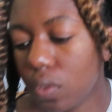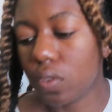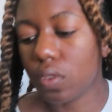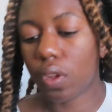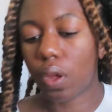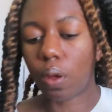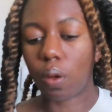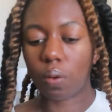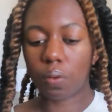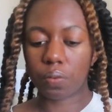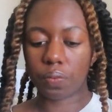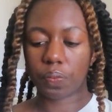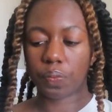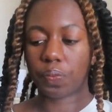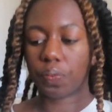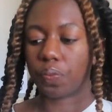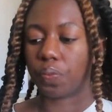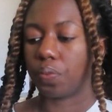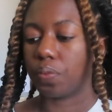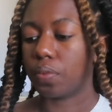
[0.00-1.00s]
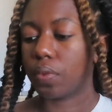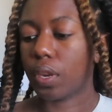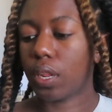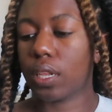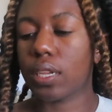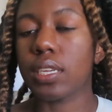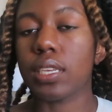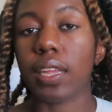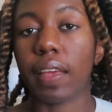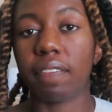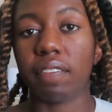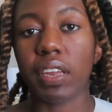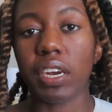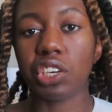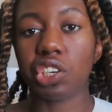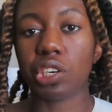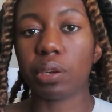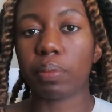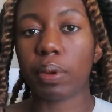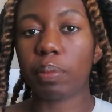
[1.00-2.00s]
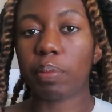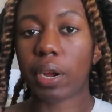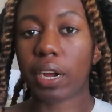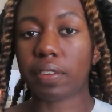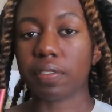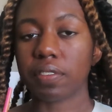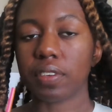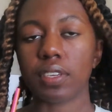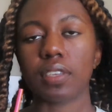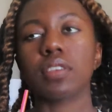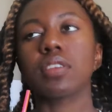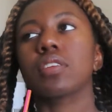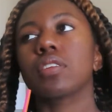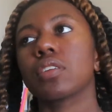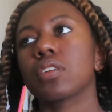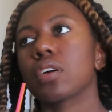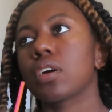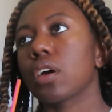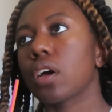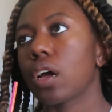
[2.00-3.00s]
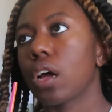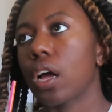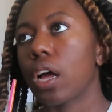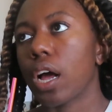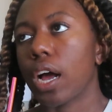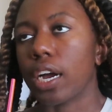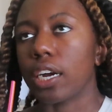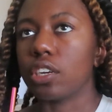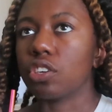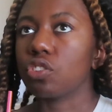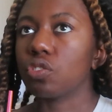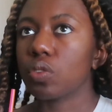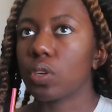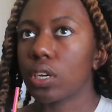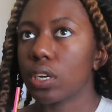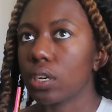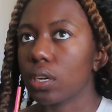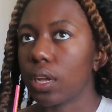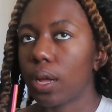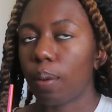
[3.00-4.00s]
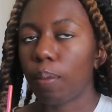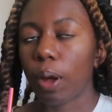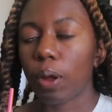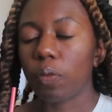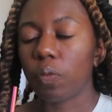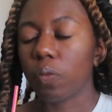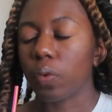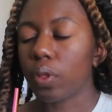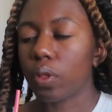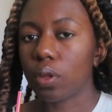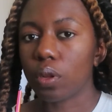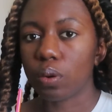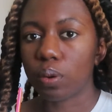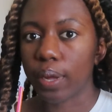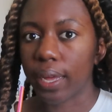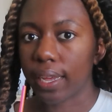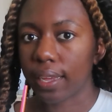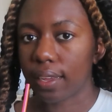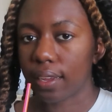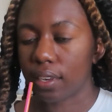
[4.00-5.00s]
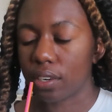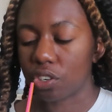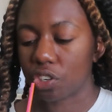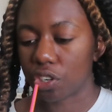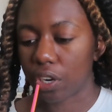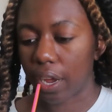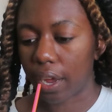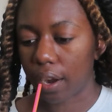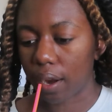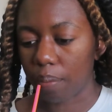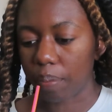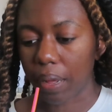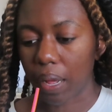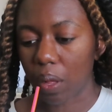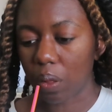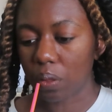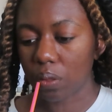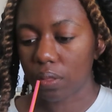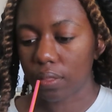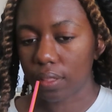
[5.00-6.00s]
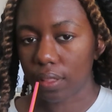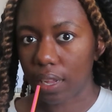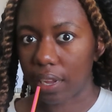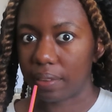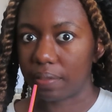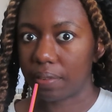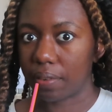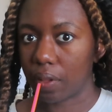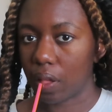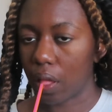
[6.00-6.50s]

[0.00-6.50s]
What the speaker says: So, as I finish up my breakfast, I just want to come on real quick and chat about life.